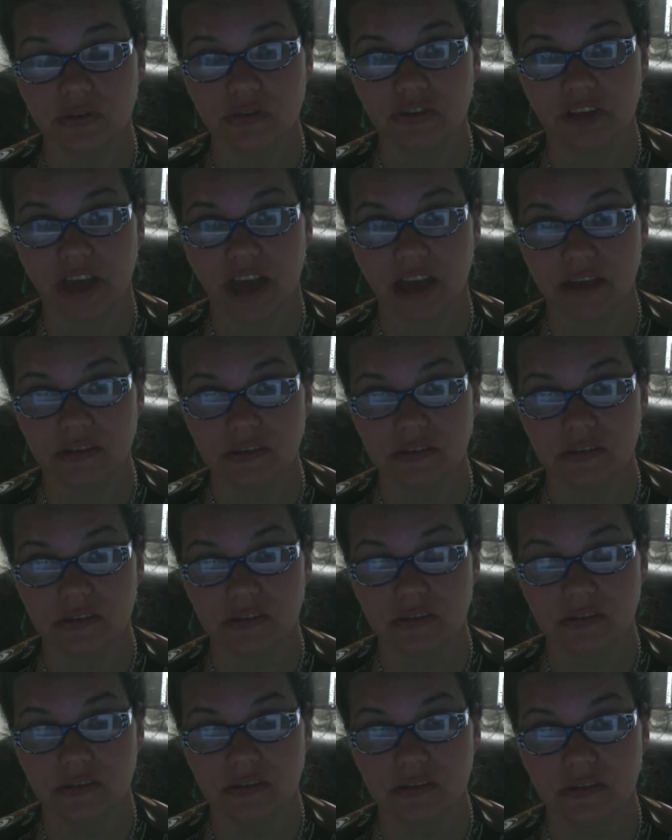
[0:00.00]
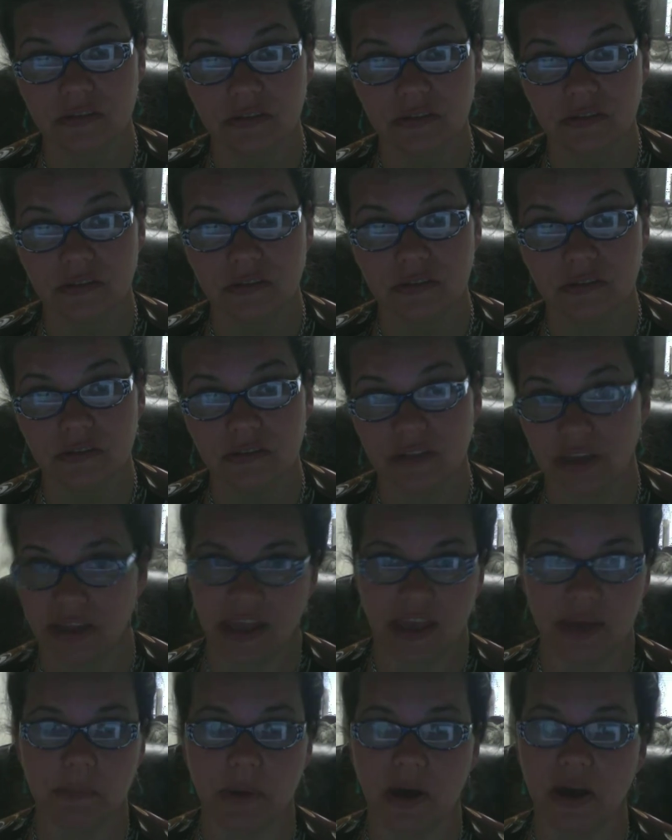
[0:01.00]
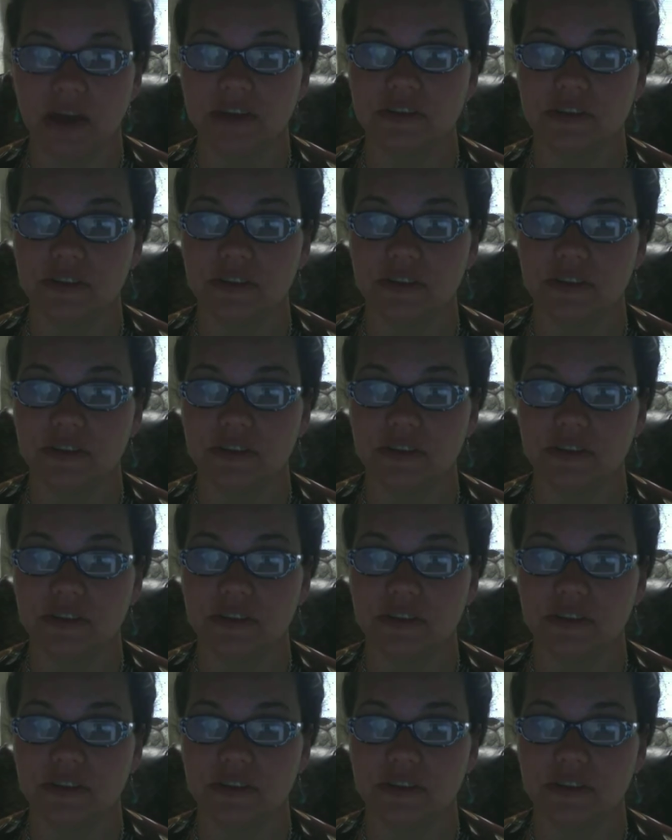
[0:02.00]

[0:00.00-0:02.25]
is yes, then keep on